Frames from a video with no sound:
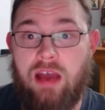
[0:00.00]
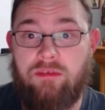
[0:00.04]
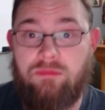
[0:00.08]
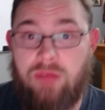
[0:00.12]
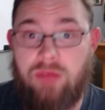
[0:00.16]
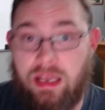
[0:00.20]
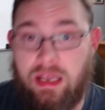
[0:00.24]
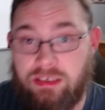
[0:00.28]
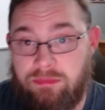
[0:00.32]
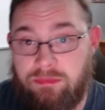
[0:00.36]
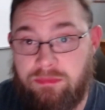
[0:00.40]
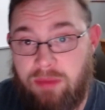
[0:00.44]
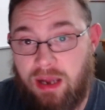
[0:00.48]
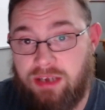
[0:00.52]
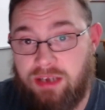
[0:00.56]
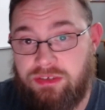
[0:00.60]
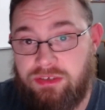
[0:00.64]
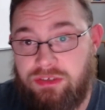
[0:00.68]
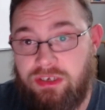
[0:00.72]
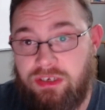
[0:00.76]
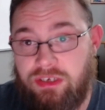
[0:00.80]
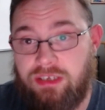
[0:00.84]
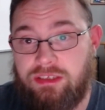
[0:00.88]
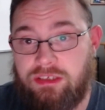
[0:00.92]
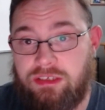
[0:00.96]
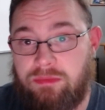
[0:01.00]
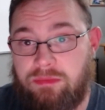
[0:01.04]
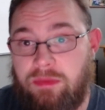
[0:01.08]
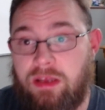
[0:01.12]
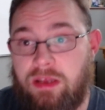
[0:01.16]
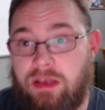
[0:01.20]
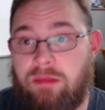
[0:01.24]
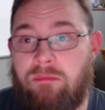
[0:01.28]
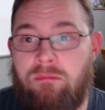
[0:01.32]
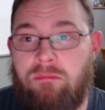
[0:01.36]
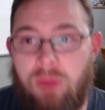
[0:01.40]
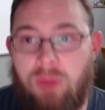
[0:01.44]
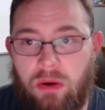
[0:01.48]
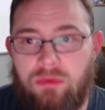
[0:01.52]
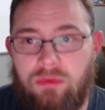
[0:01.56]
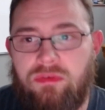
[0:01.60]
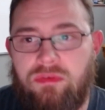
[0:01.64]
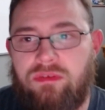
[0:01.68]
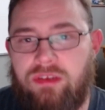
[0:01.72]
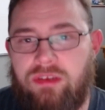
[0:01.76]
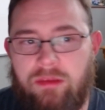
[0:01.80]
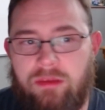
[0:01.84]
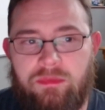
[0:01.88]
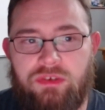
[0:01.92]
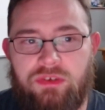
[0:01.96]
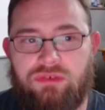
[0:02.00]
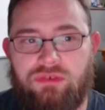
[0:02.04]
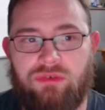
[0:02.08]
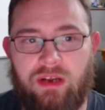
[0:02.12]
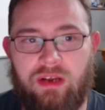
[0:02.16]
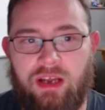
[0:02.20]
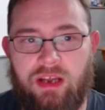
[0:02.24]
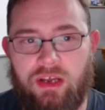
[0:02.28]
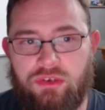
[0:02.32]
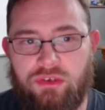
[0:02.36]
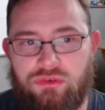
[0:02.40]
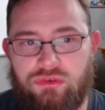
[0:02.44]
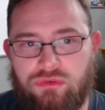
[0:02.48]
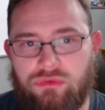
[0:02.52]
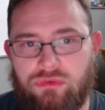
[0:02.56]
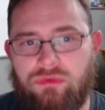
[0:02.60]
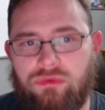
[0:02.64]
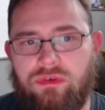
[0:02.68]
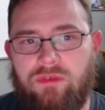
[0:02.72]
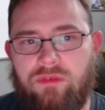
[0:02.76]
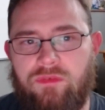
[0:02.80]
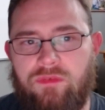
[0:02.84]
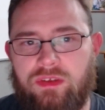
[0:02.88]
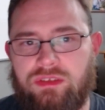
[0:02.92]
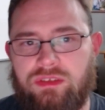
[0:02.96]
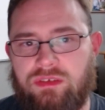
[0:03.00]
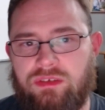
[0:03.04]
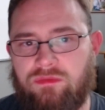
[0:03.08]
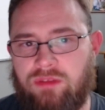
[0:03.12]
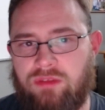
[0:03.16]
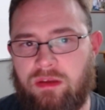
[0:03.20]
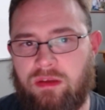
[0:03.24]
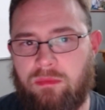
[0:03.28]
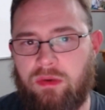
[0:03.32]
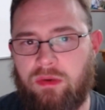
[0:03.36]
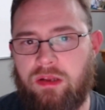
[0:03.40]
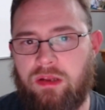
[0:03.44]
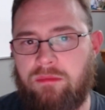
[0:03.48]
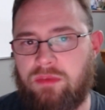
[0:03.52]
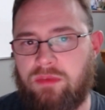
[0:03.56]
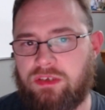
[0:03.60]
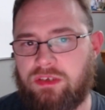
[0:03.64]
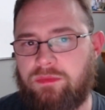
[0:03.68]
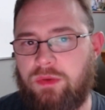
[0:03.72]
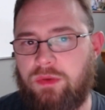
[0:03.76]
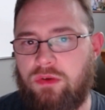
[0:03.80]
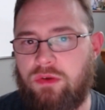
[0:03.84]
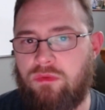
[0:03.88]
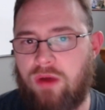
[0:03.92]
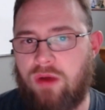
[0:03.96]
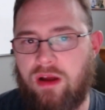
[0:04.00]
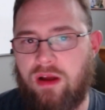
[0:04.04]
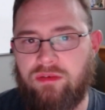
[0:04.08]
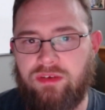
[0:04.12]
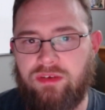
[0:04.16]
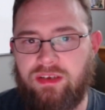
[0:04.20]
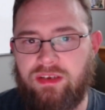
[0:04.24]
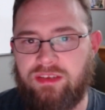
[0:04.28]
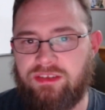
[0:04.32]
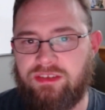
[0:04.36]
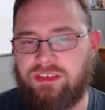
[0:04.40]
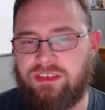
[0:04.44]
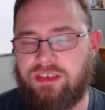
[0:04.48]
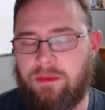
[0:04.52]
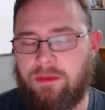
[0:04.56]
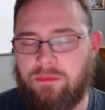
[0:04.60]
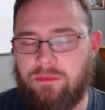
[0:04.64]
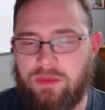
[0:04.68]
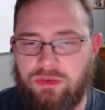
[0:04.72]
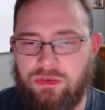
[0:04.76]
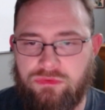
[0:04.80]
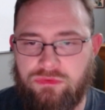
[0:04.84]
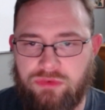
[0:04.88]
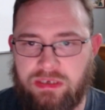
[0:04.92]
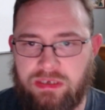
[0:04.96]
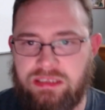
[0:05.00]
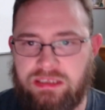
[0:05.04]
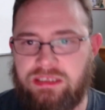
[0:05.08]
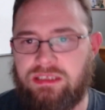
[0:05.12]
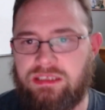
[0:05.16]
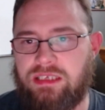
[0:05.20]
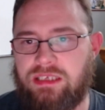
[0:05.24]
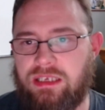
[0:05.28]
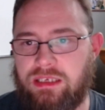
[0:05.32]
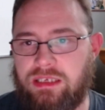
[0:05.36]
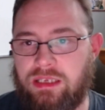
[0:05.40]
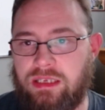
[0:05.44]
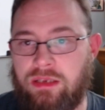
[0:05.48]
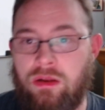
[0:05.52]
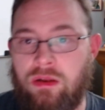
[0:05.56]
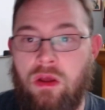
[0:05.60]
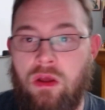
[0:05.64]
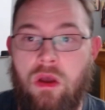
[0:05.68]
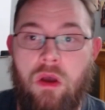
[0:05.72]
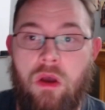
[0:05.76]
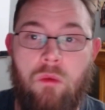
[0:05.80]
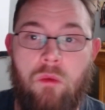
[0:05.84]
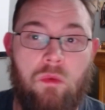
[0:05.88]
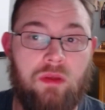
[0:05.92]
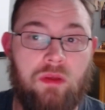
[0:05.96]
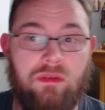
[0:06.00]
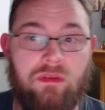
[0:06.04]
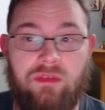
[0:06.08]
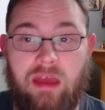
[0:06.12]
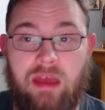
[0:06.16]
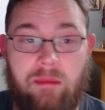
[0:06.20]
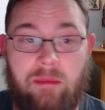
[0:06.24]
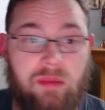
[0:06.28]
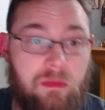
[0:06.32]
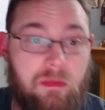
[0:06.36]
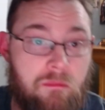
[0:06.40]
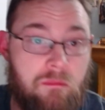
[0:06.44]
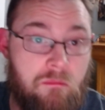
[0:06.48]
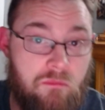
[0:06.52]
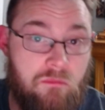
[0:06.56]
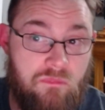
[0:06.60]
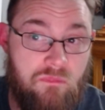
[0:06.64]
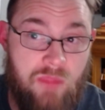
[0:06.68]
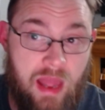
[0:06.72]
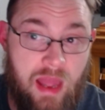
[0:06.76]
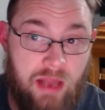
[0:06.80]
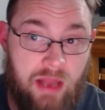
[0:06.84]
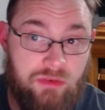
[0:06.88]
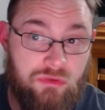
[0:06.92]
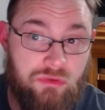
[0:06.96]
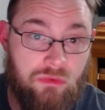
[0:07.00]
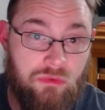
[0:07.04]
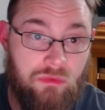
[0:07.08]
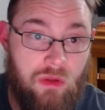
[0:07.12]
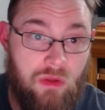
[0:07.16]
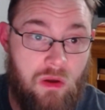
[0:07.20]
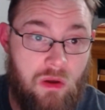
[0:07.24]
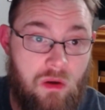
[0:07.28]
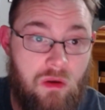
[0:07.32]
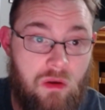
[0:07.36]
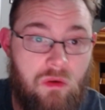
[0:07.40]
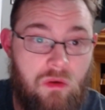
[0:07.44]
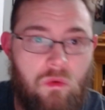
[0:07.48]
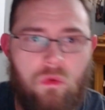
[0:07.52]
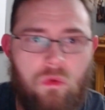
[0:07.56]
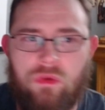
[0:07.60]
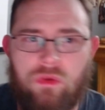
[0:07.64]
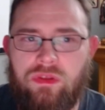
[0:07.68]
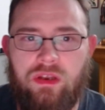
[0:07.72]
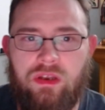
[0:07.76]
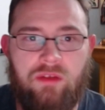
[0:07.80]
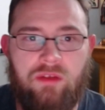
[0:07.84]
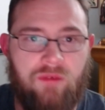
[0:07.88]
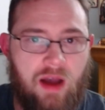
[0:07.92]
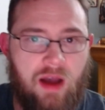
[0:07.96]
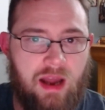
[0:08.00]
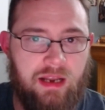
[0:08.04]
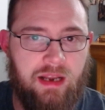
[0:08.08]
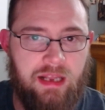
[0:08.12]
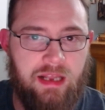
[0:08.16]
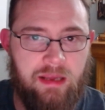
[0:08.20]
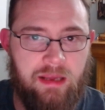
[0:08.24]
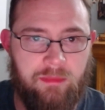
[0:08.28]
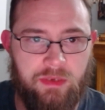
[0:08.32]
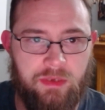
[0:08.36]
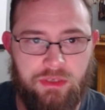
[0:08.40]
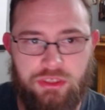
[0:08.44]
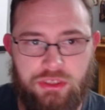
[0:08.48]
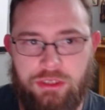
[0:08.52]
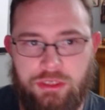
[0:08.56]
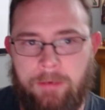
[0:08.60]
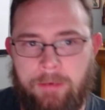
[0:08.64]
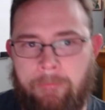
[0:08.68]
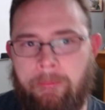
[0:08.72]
As Bastiat and Smith both demonstrate, a true defense of liberty must be grounded in something transcendent, whether that be natural law or the divine image.